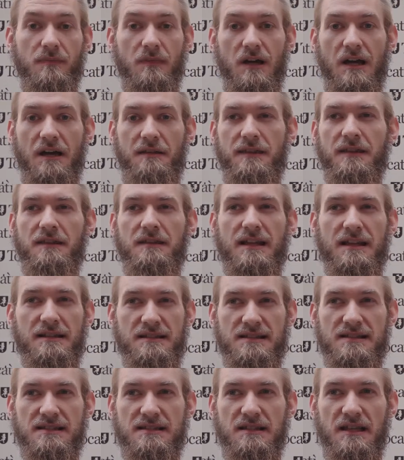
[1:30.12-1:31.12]
I think
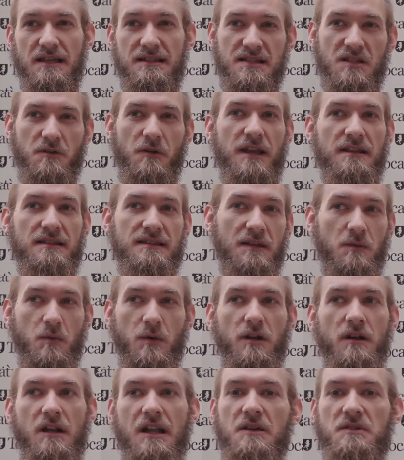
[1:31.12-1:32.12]
it's great that
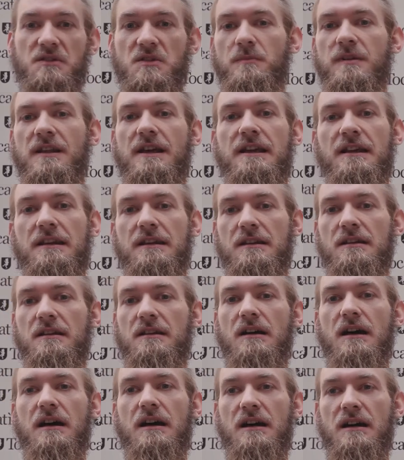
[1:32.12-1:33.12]
we're allowed to play
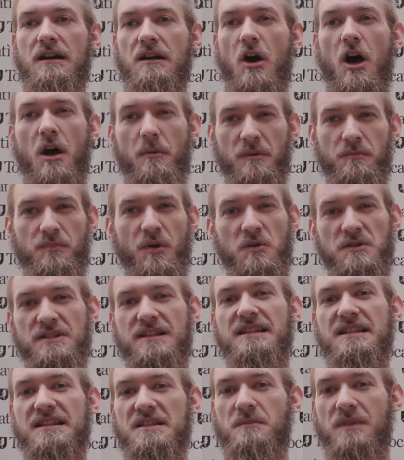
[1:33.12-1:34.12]
urban
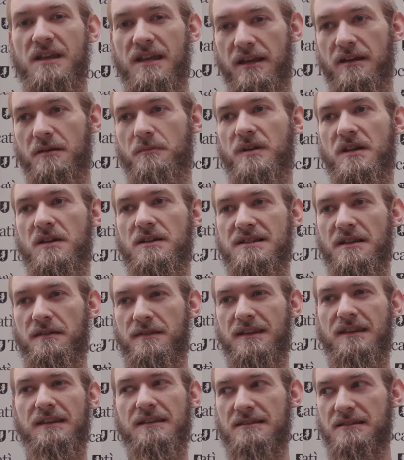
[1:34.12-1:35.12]
post-itism here, because I
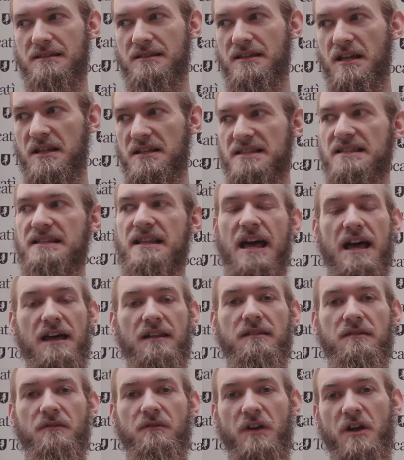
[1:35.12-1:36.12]
think it does that
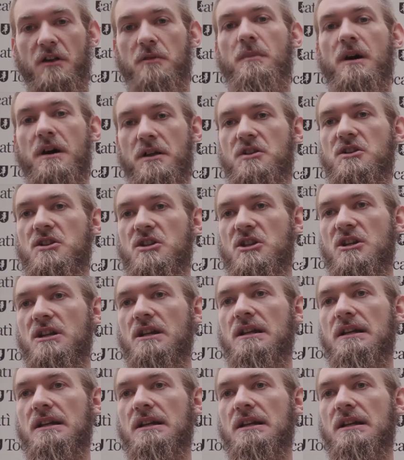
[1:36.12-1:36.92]
very much.